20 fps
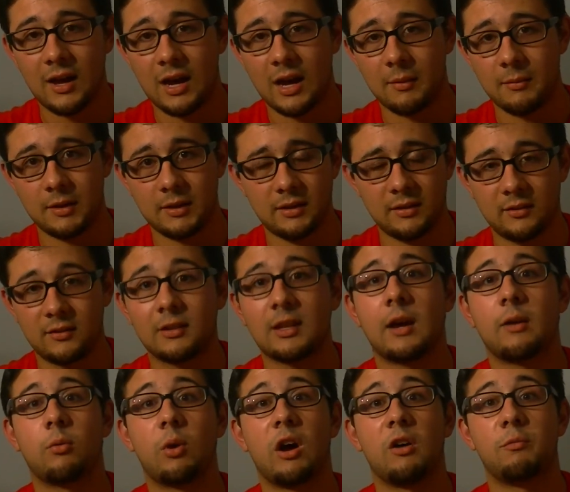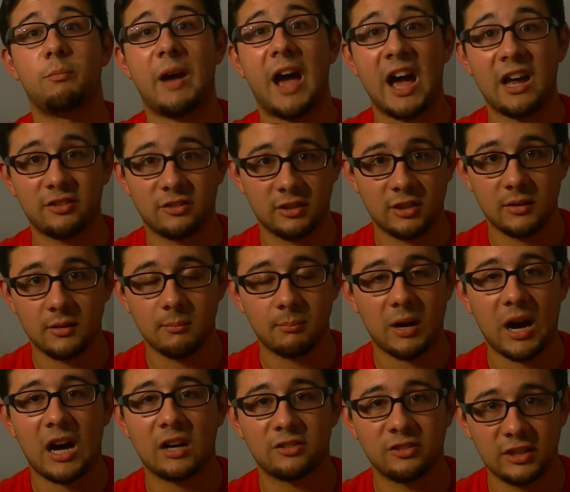I mean, this is not Ralph
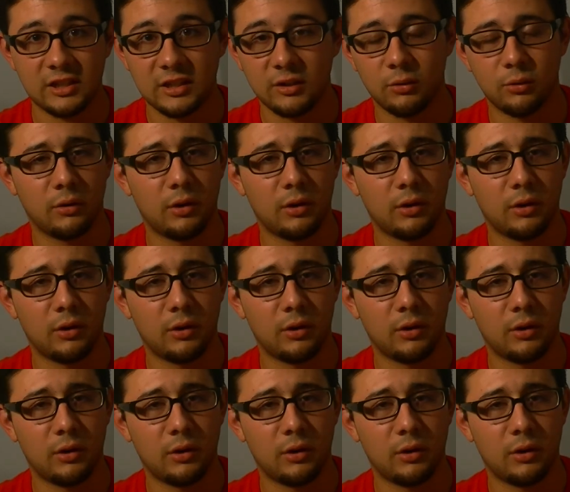Boschke,